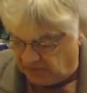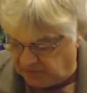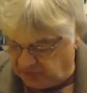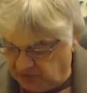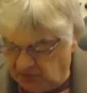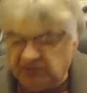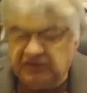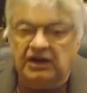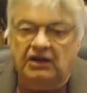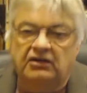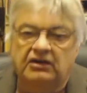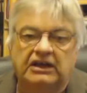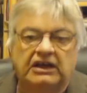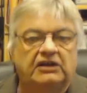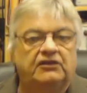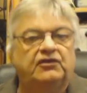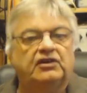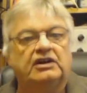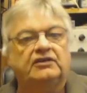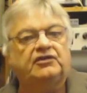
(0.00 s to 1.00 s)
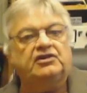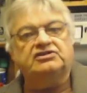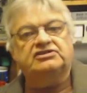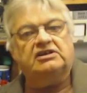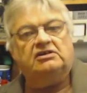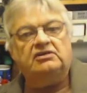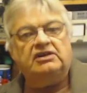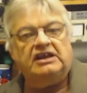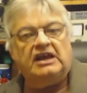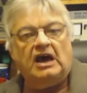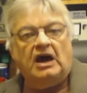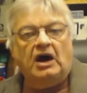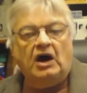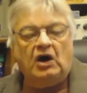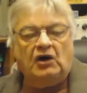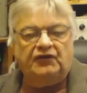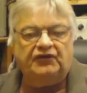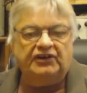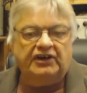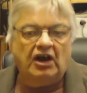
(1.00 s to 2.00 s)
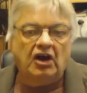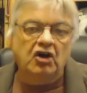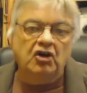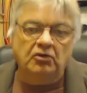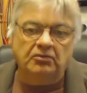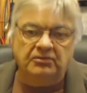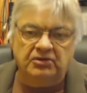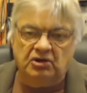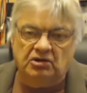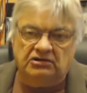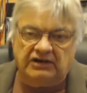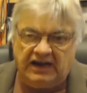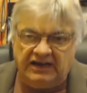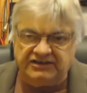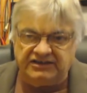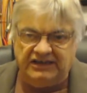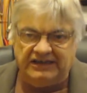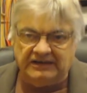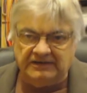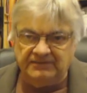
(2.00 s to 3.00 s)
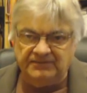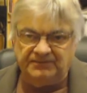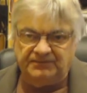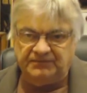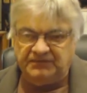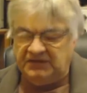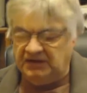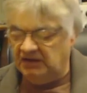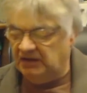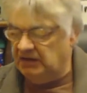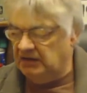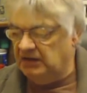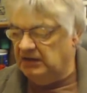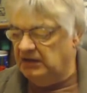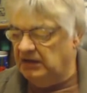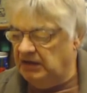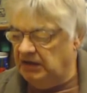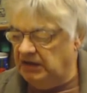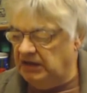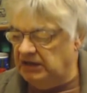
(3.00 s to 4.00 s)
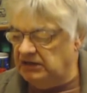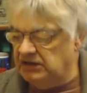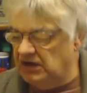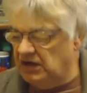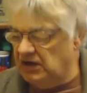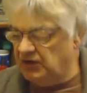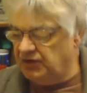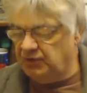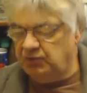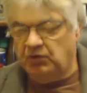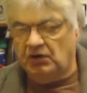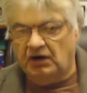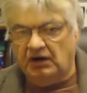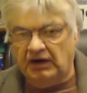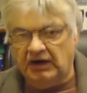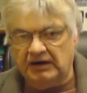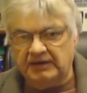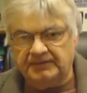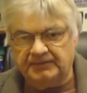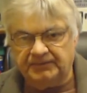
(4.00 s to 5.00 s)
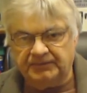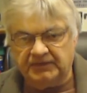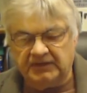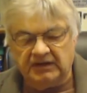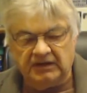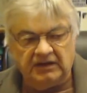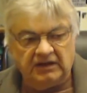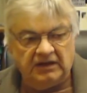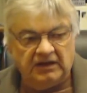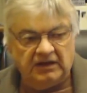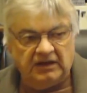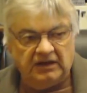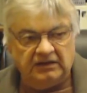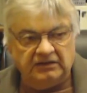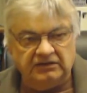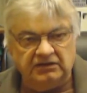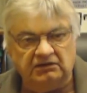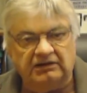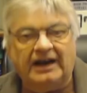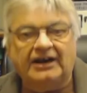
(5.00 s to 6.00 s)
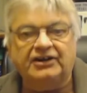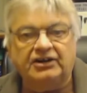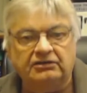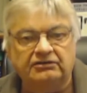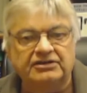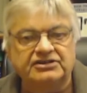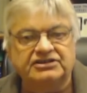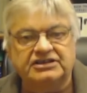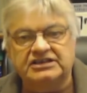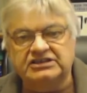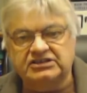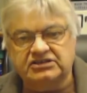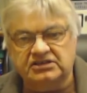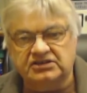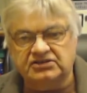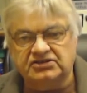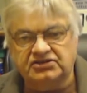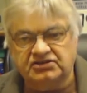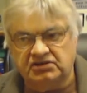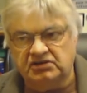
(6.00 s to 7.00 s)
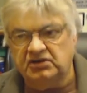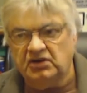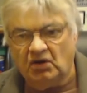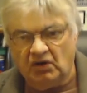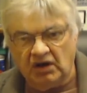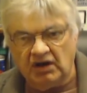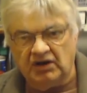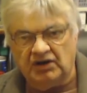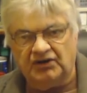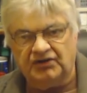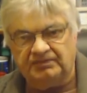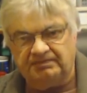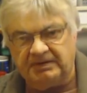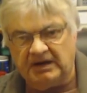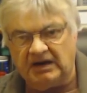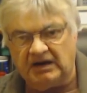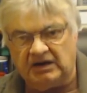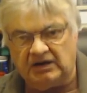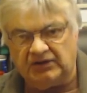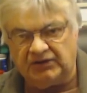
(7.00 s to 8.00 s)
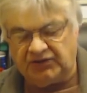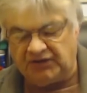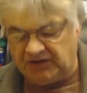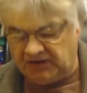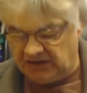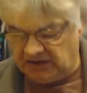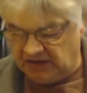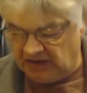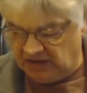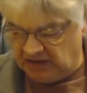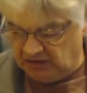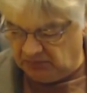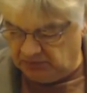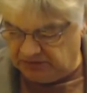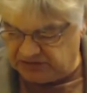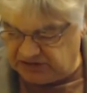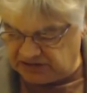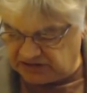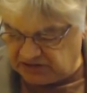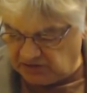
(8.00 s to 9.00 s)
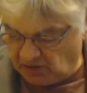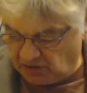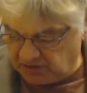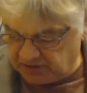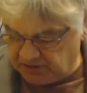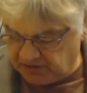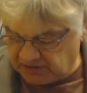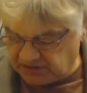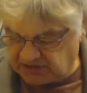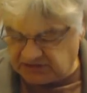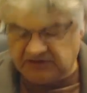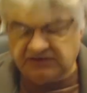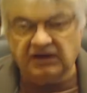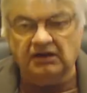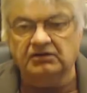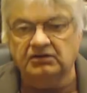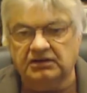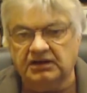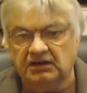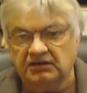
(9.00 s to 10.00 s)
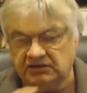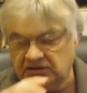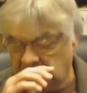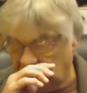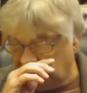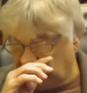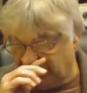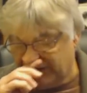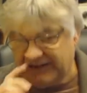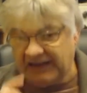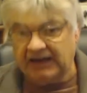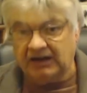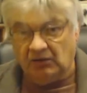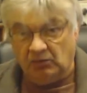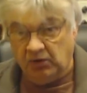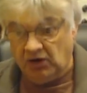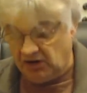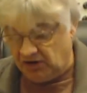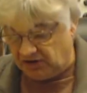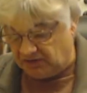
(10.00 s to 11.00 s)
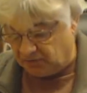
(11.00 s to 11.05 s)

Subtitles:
If you go, even if it's only half an ohm you're adding in the earth wire, you're adding resistance to your earth path, which is not good. So don't go, again, a